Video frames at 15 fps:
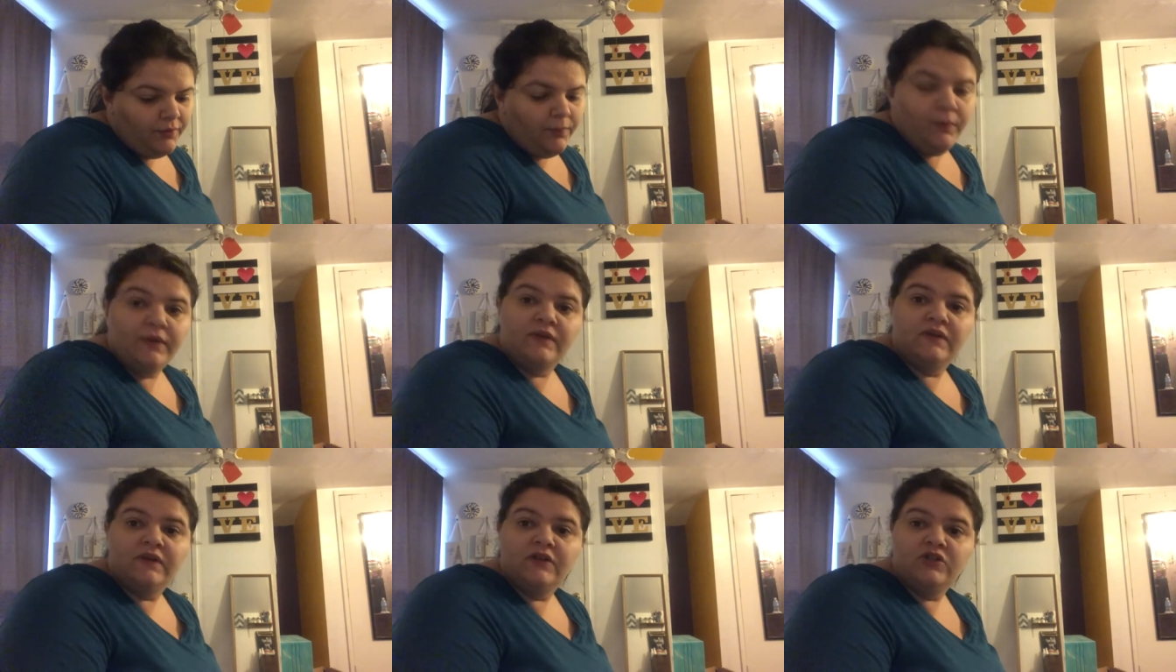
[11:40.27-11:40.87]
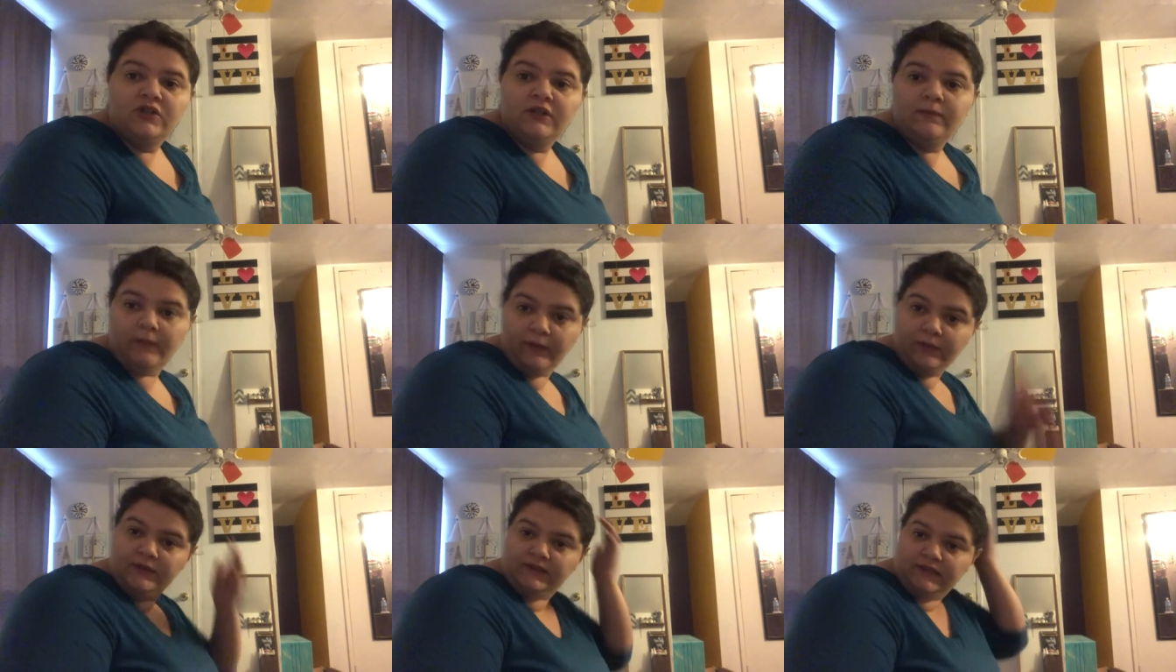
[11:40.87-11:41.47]
went to the gym, I
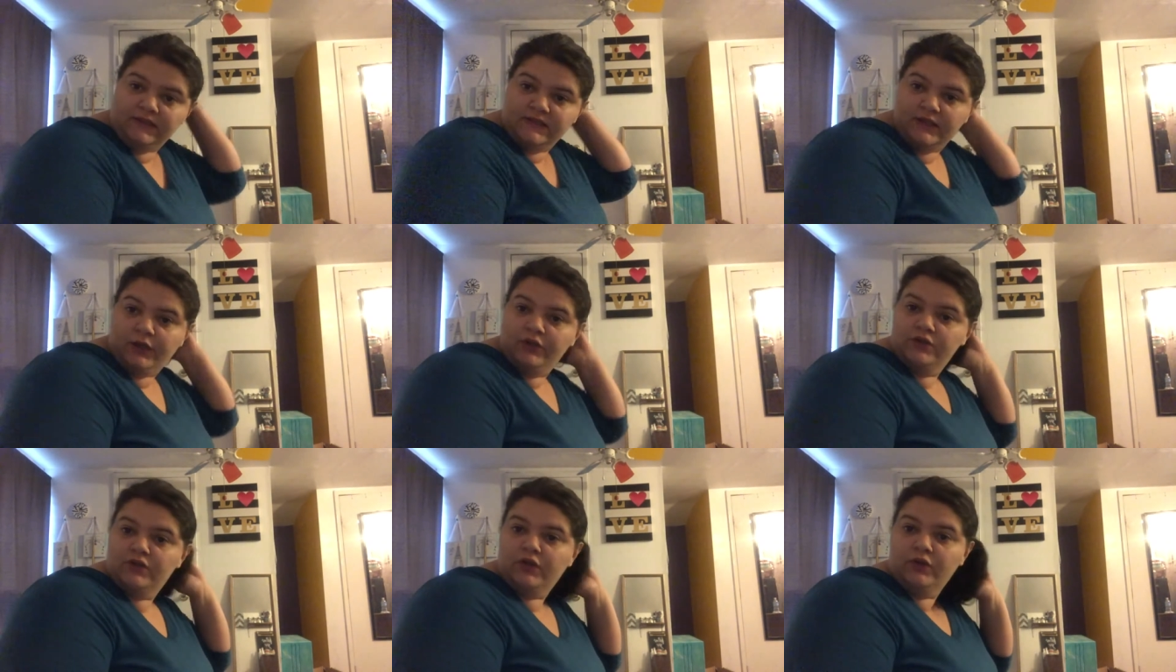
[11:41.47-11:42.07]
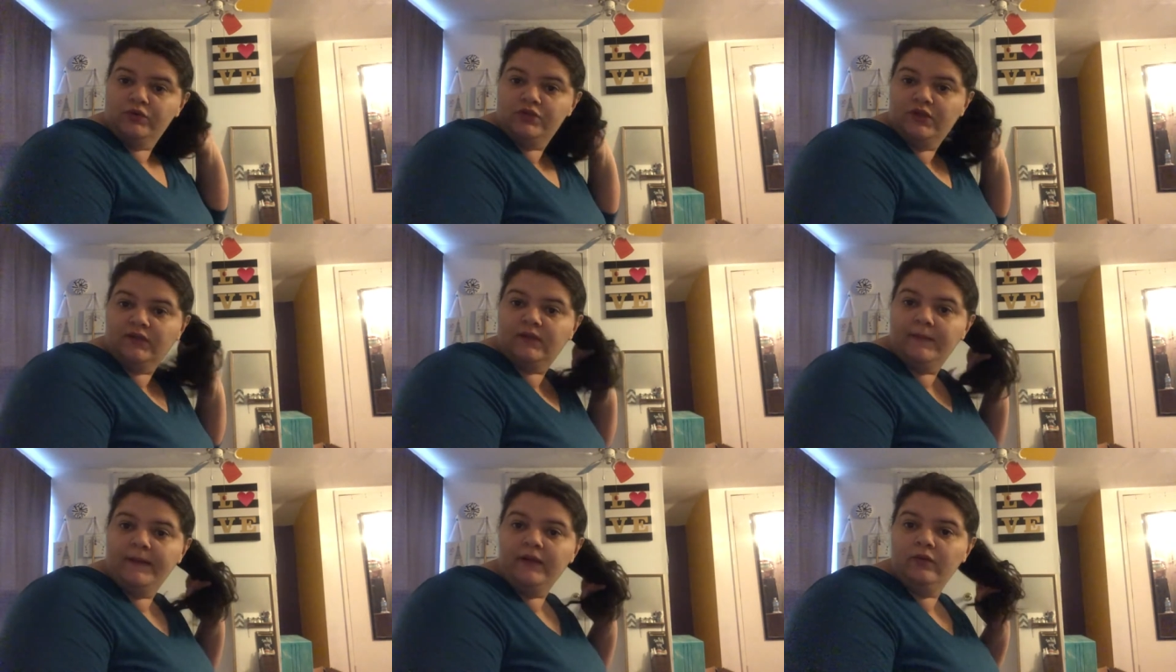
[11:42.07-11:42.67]
went downstairs to go check
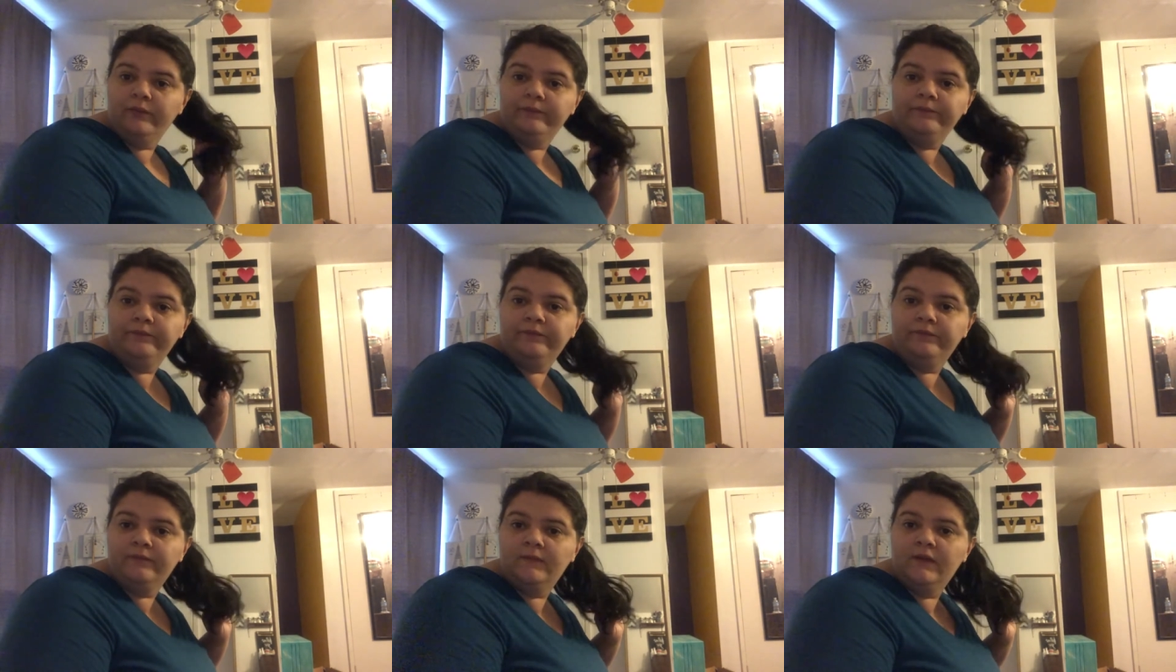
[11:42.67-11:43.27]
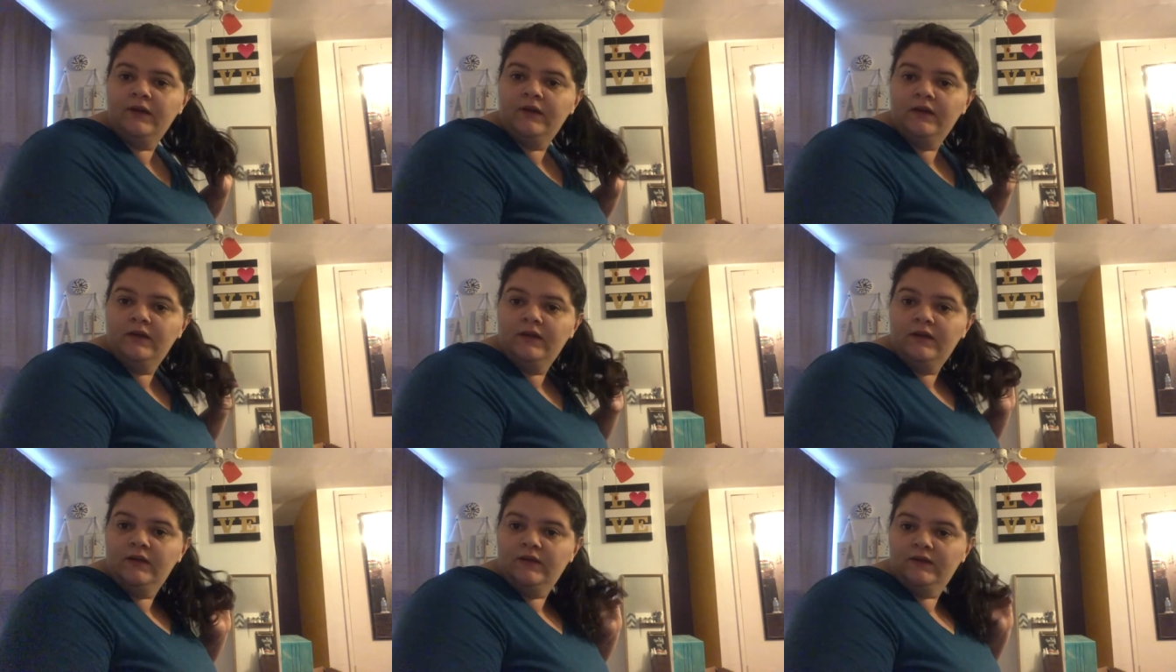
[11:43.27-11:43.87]
the mail
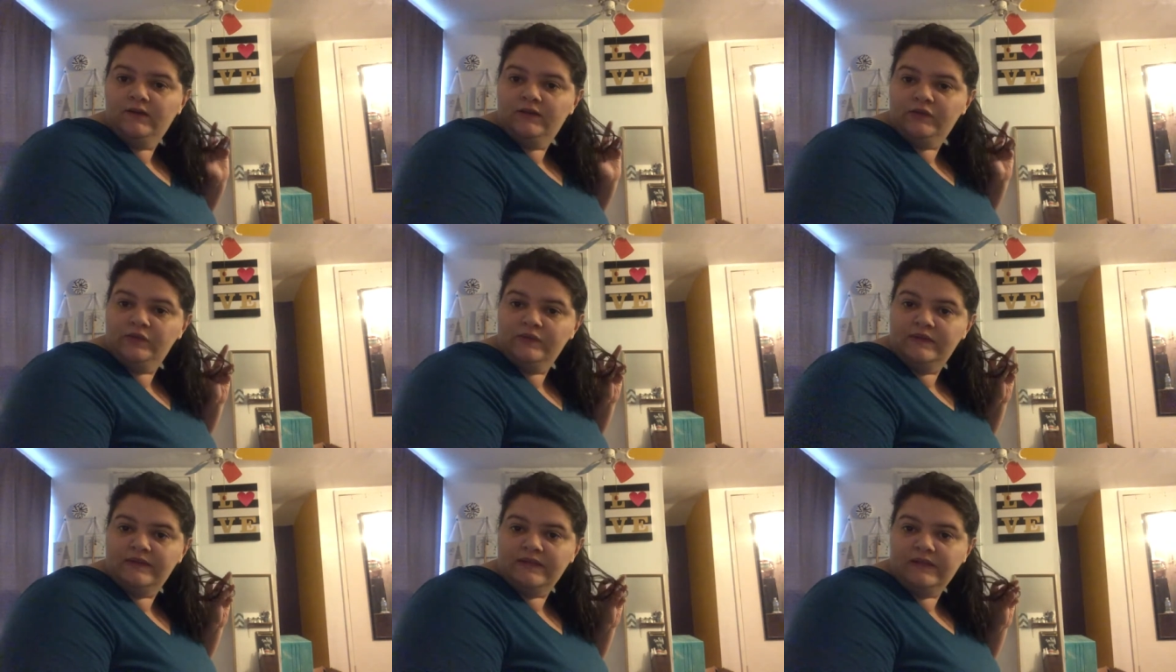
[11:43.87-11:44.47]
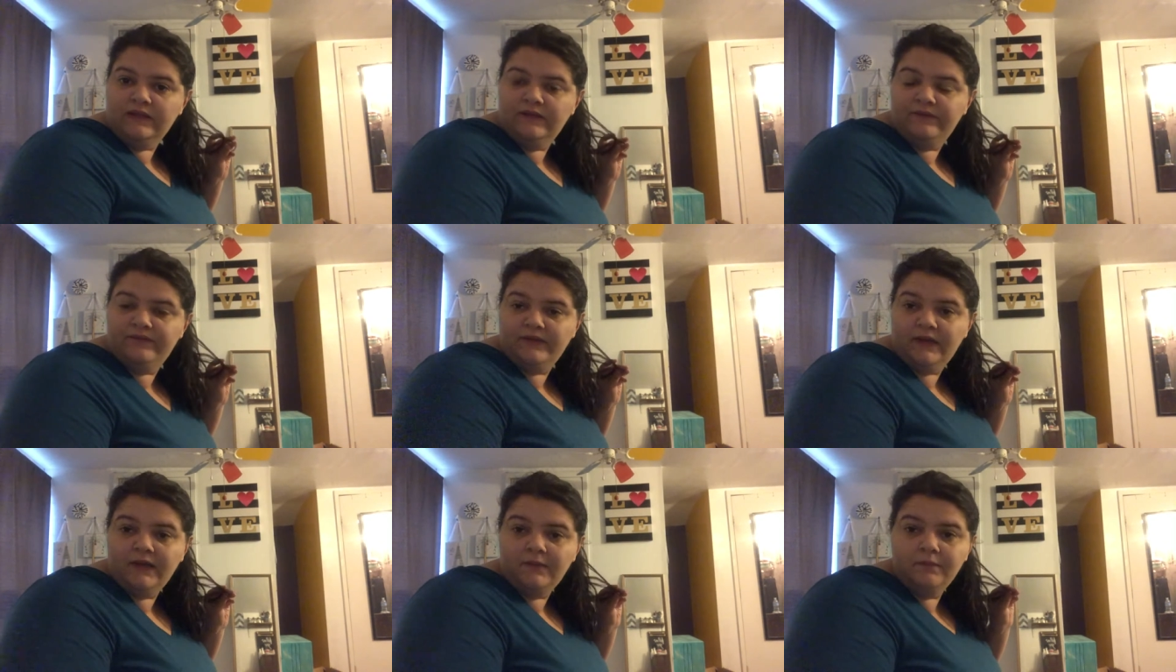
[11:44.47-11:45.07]
to see if
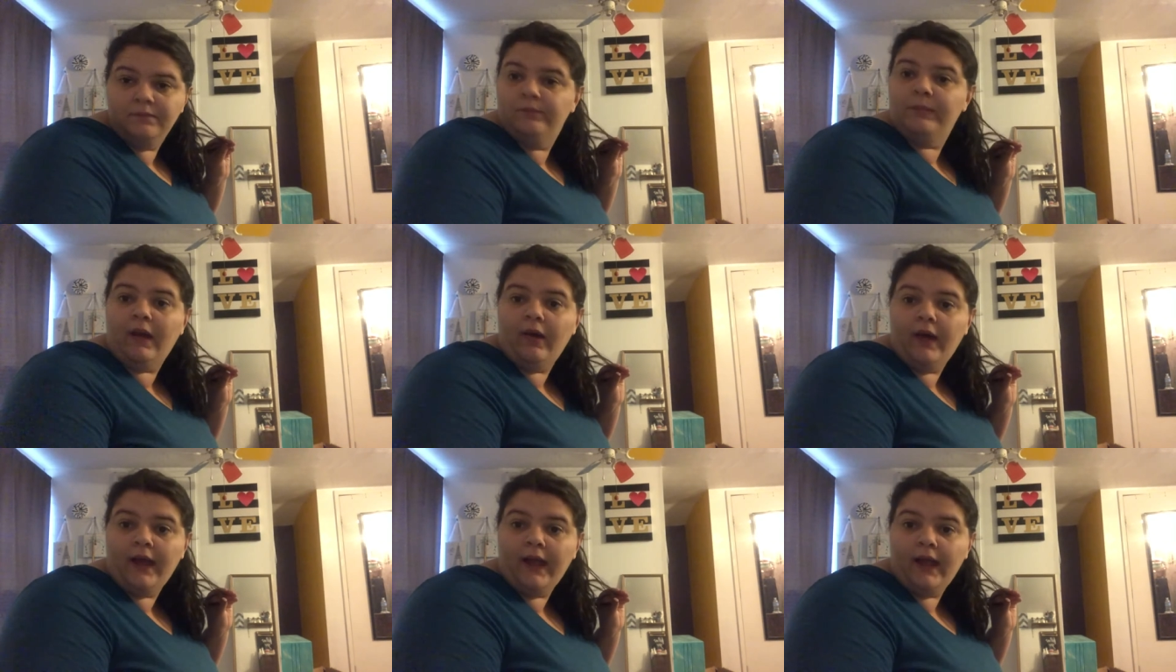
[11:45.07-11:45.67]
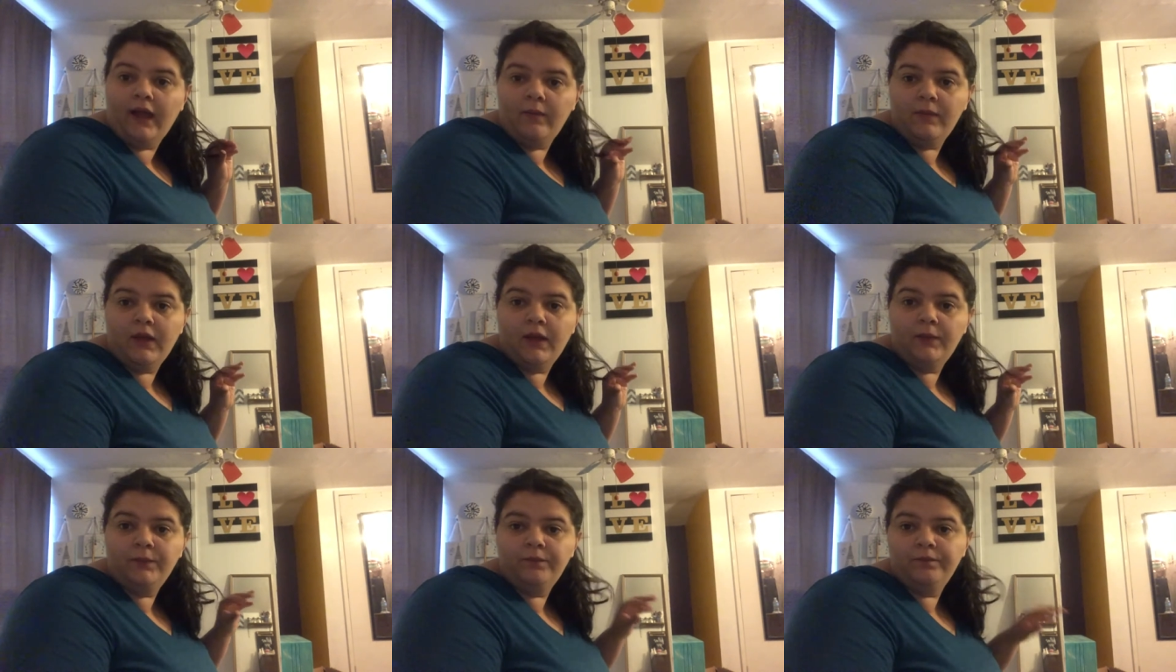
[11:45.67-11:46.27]
um, mail had came
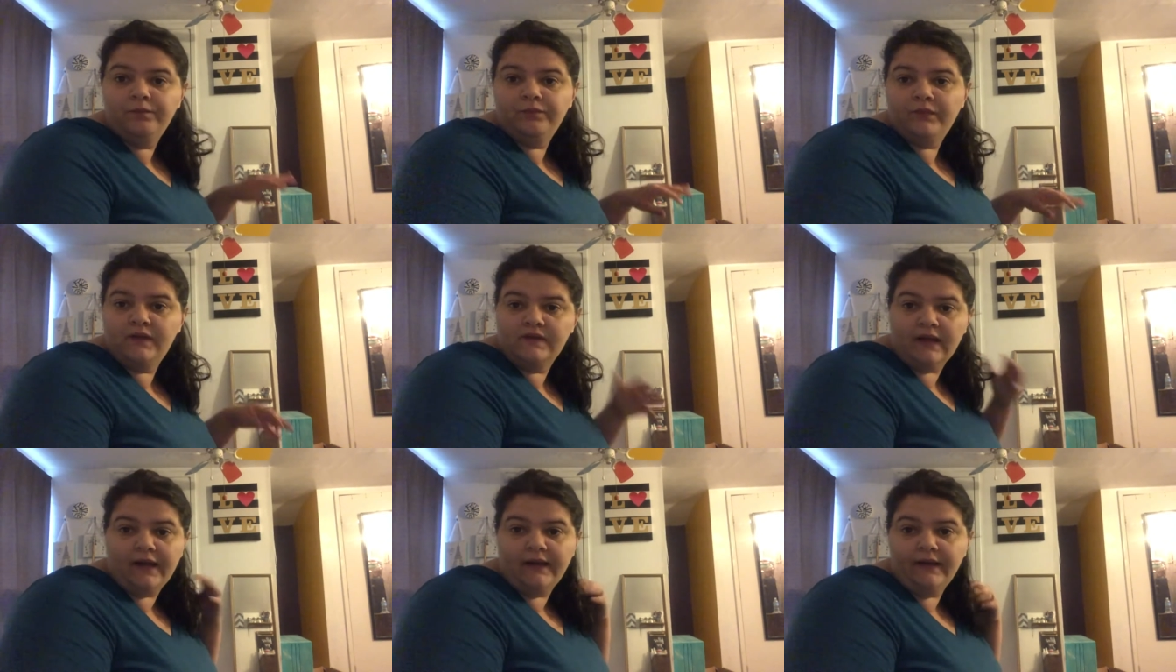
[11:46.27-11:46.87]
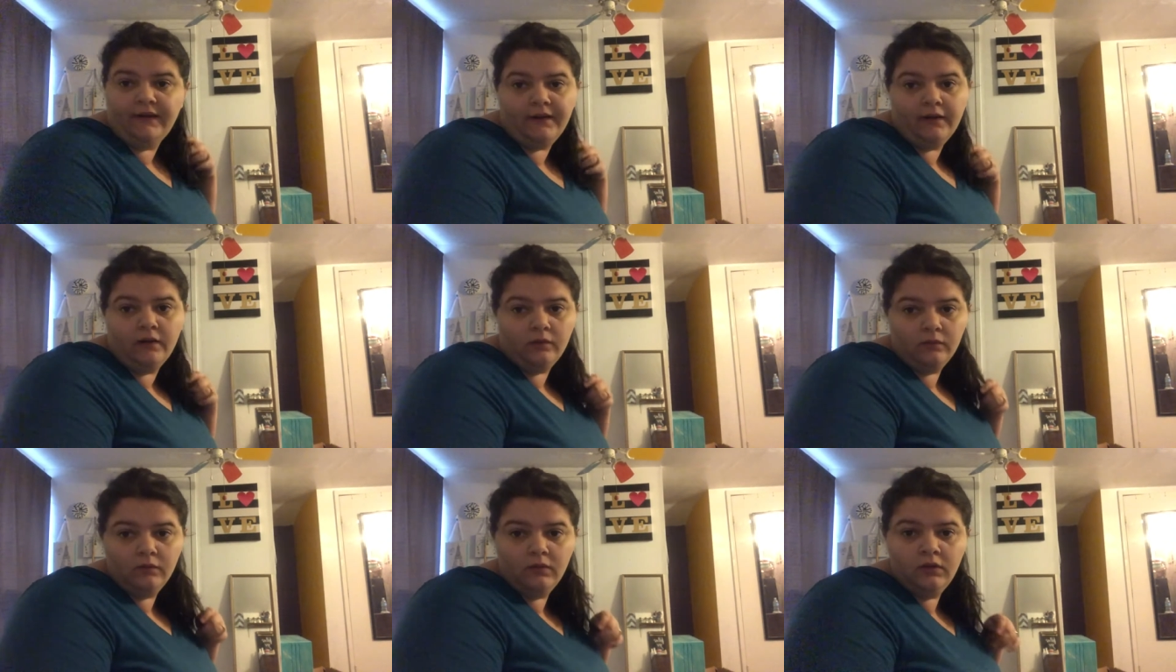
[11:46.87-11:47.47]
yet because I didn't know.